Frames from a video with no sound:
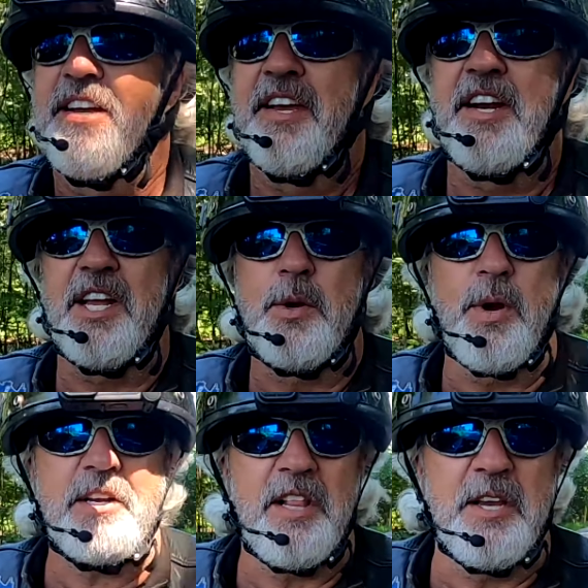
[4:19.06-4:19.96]
And I
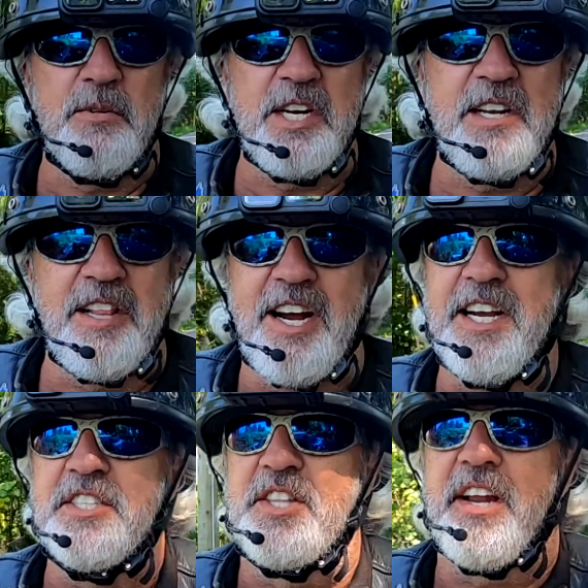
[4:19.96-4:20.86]
quickly
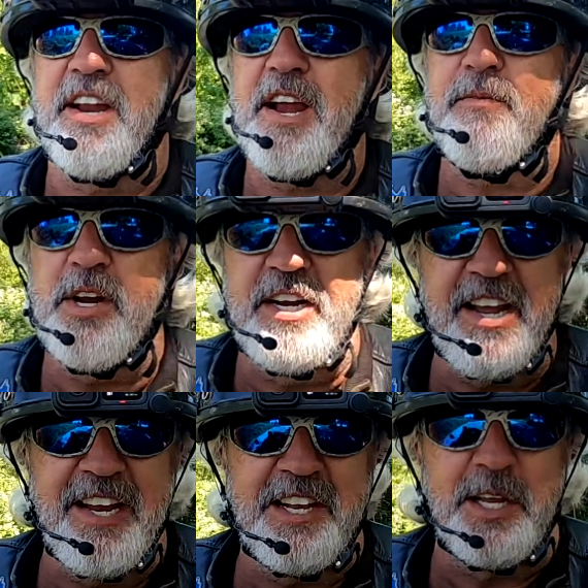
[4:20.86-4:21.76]
realized that every
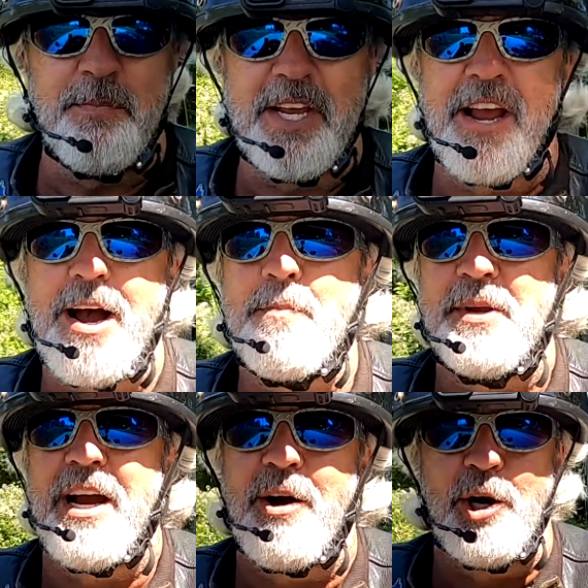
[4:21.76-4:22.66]
day can be
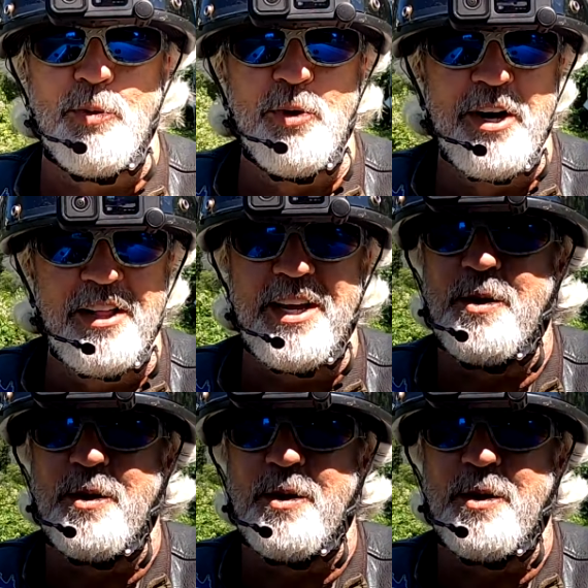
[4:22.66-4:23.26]
happy hour really